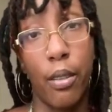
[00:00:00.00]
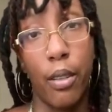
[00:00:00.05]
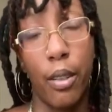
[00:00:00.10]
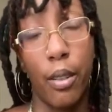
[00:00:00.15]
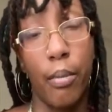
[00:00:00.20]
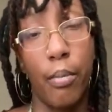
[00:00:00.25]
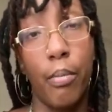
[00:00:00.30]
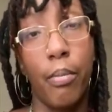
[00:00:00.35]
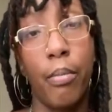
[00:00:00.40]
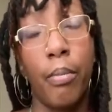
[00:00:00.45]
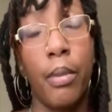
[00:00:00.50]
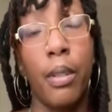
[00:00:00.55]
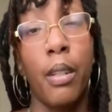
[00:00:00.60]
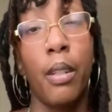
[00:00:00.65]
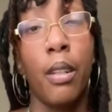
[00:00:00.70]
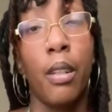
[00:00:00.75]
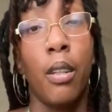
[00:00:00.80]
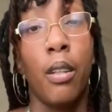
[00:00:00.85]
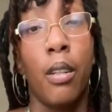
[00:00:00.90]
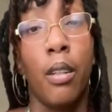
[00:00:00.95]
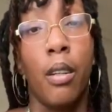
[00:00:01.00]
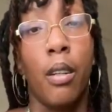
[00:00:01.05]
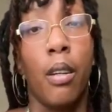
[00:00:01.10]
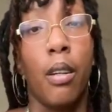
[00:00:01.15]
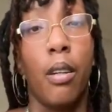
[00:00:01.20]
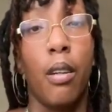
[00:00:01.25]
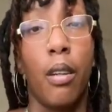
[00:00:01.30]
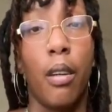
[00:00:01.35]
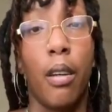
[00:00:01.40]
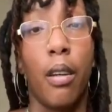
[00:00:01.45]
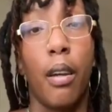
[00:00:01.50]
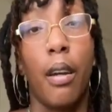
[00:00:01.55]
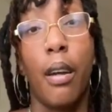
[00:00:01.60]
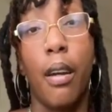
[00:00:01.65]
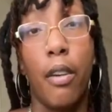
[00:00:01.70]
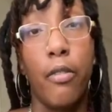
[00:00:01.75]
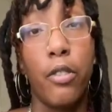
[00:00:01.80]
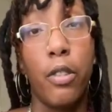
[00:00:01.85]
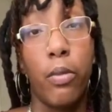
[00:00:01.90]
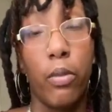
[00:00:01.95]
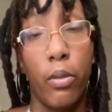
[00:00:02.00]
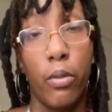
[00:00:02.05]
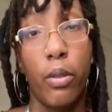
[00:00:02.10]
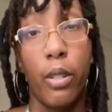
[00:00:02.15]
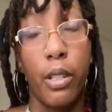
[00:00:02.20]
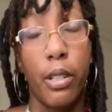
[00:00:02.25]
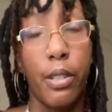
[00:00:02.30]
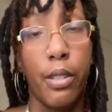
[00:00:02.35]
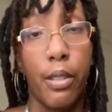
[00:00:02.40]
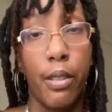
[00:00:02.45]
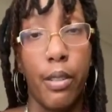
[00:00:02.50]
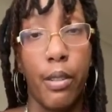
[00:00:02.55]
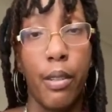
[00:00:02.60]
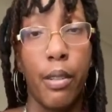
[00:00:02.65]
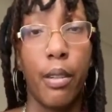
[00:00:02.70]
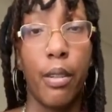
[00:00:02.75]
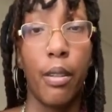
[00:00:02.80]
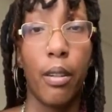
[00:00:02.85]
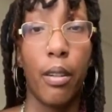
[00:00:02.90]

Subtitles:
And I have different ones.